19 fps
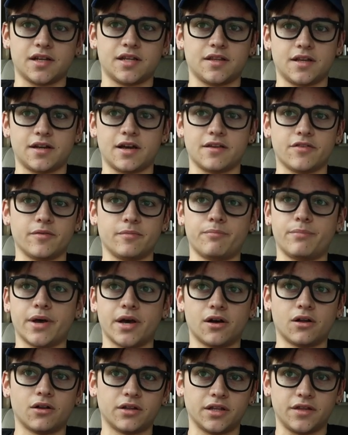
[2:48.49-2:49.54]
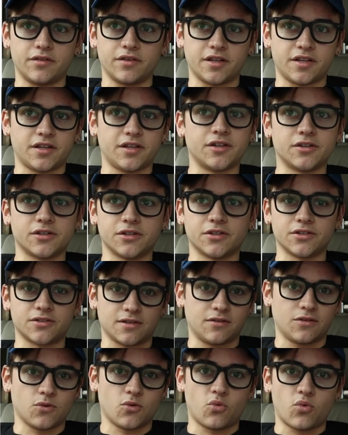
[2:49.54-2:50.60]
And then the belt and the heels
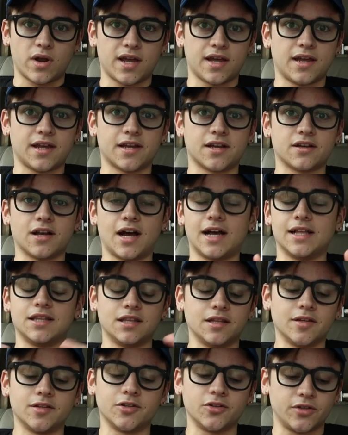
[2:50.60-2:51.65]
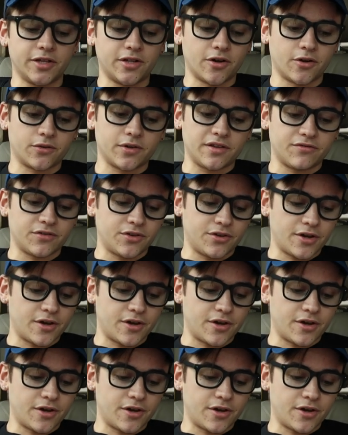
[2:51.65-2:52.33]
and the wig, I literally don't even